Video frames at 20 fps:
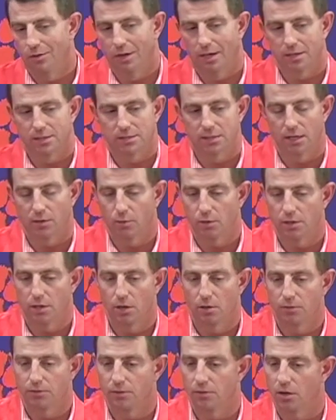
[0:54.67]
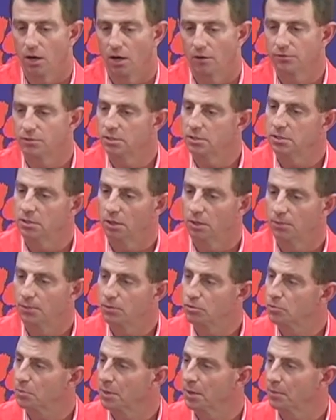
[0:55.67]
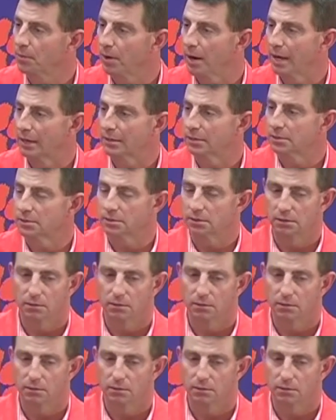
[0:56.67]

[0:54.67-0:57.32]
like I said, we go through the offseason, go through spring practice,